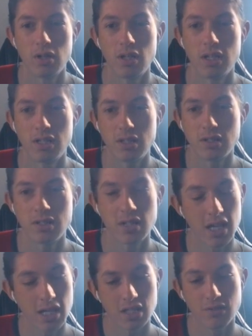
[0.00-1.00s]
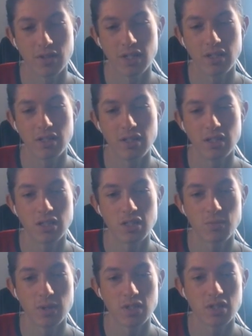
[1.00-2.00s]
It doesn't activate the
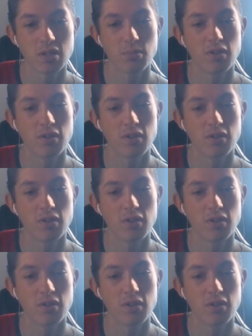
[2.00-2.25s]
special summon